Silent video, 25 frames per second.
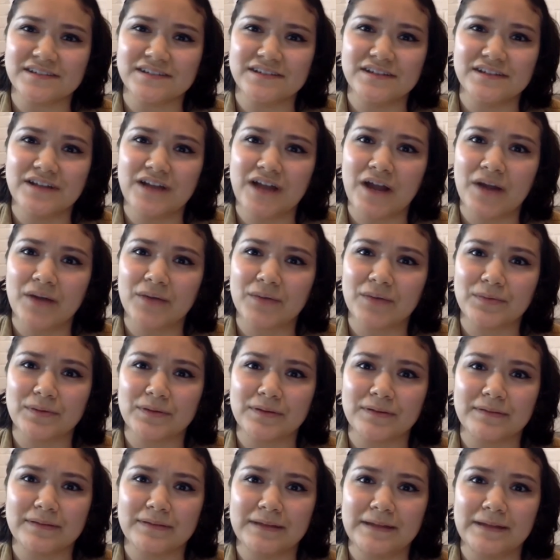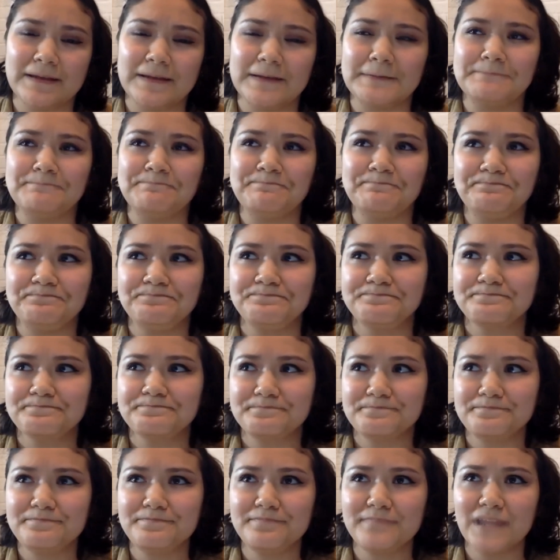not really
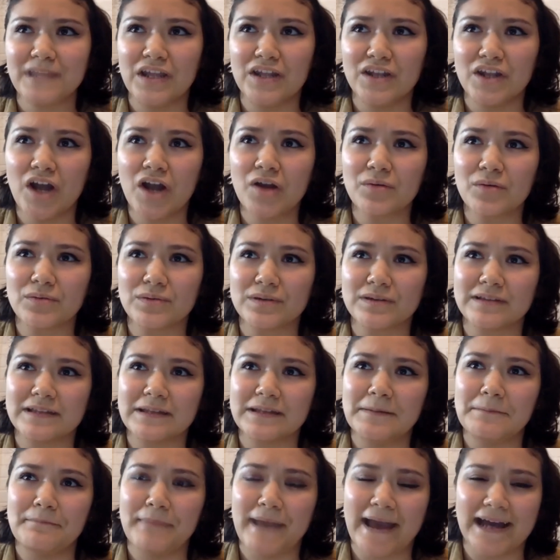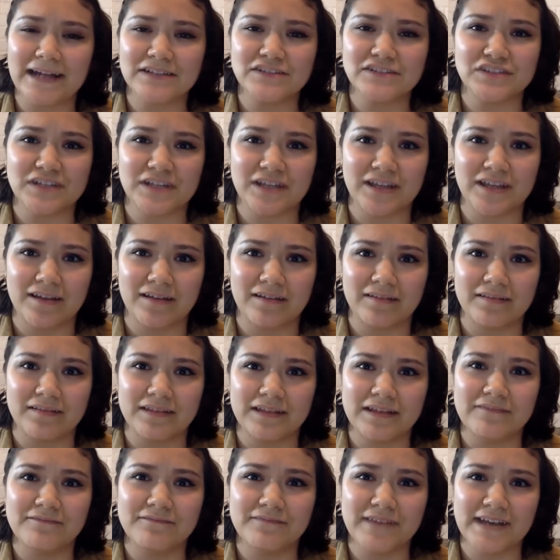matching
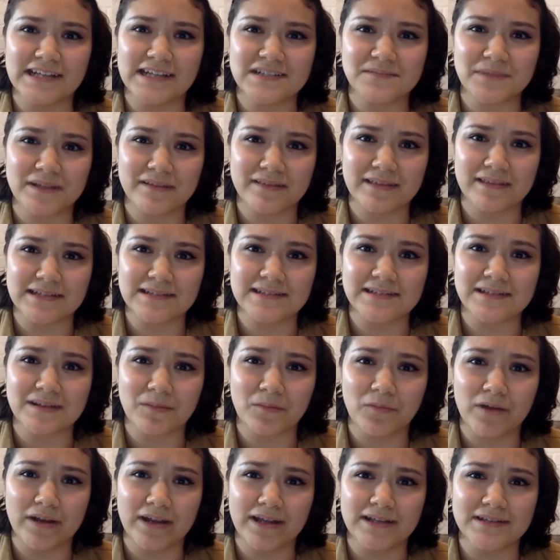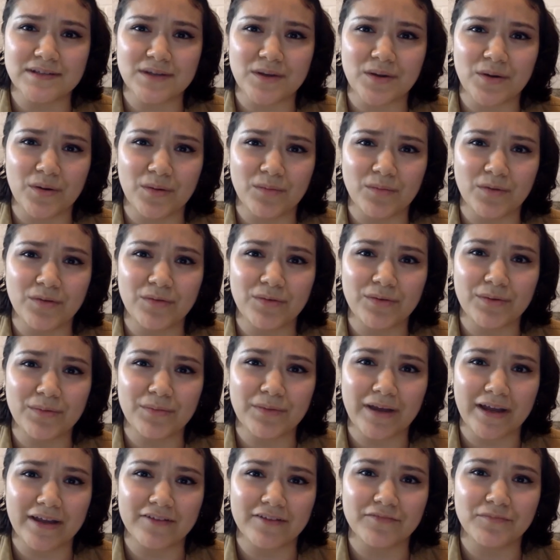the investment that someone as a homeowner
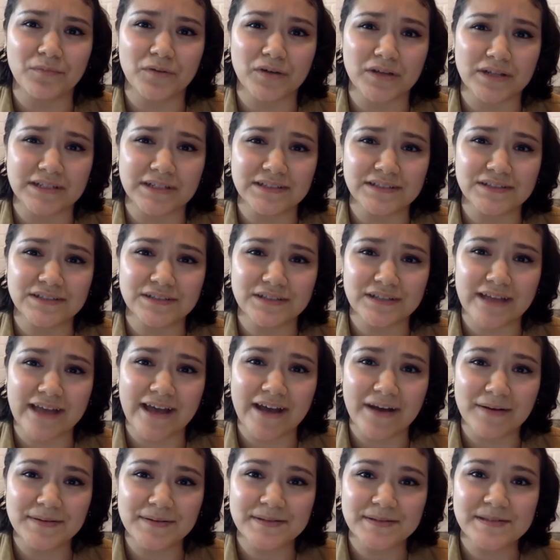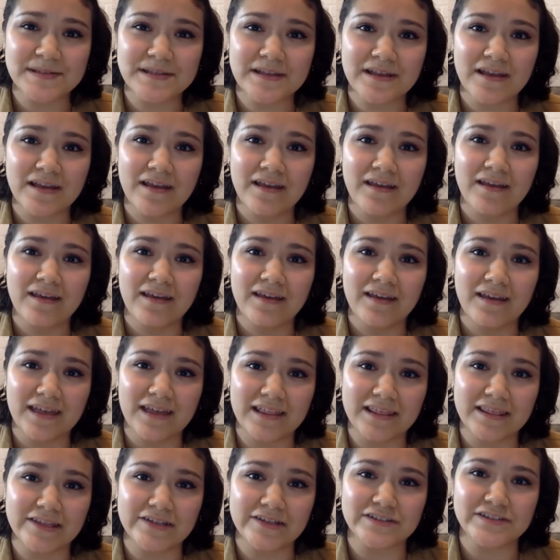might have put into the house
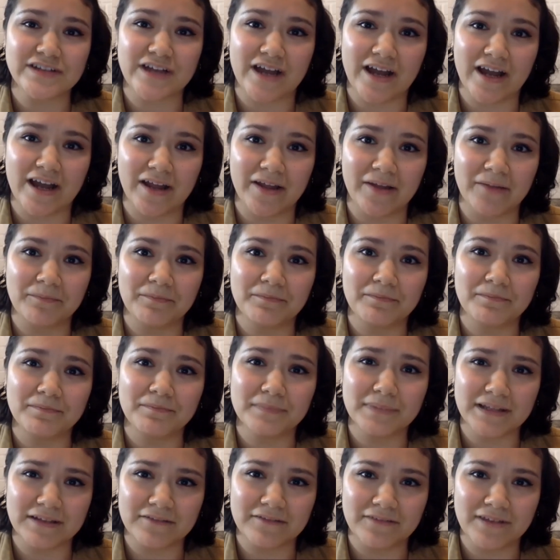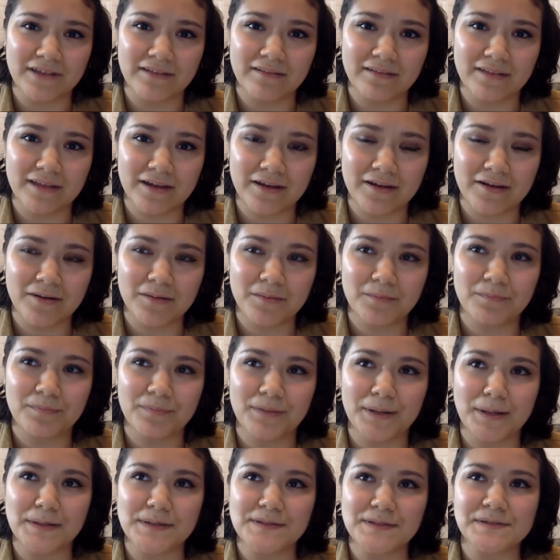in their time living there.
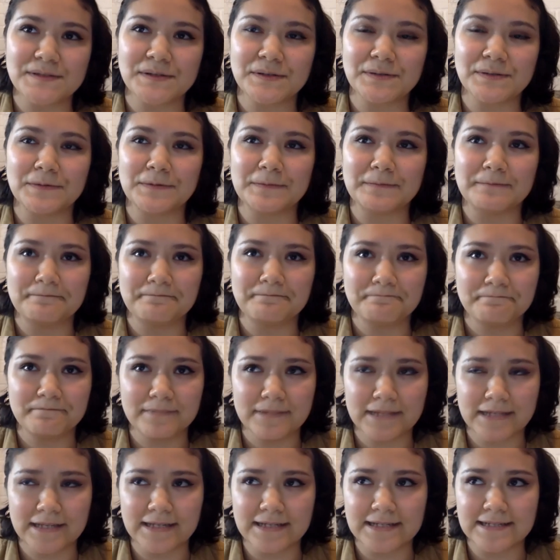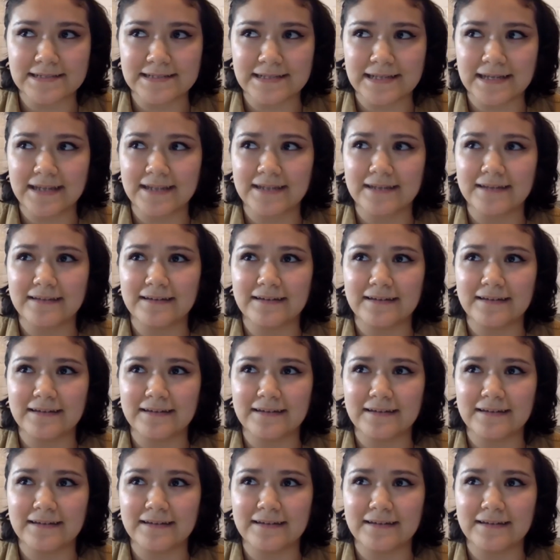But also, like I said,